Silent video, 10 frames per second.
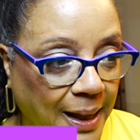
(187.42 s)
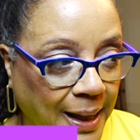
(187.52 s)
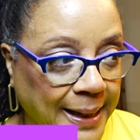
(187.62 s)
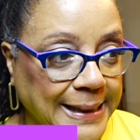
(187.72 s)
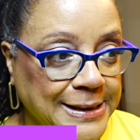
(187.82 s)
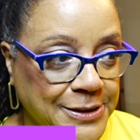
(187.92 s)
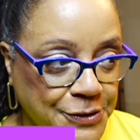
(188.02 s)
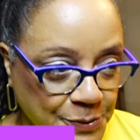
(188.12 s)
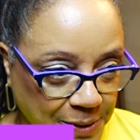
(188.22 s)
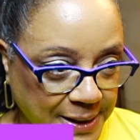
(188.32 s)
And I
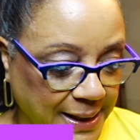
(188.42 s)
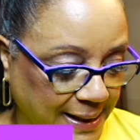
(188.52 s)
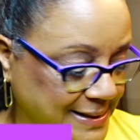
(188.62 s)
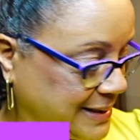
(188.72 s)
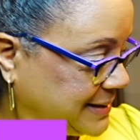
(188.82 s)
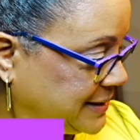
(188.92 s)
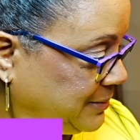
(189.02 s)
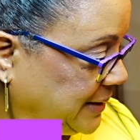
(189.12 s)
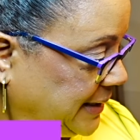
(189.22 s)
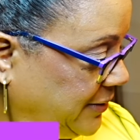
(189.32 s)
do think I see a
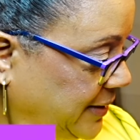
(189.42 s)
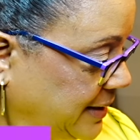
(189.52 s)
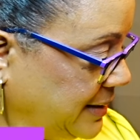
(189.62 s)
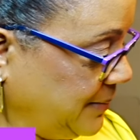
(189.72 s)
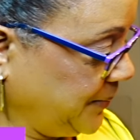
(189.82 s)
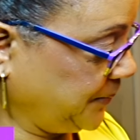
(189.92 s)
similarity